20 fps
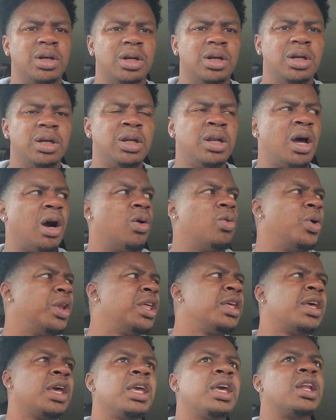When
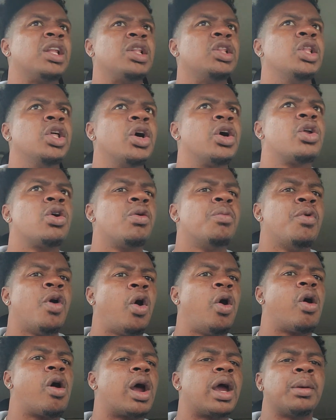he could get a little
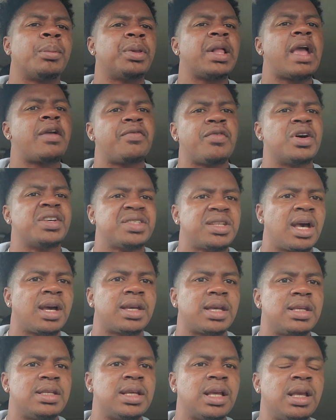more and play for a
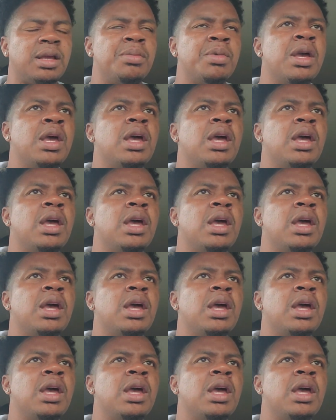sucky team.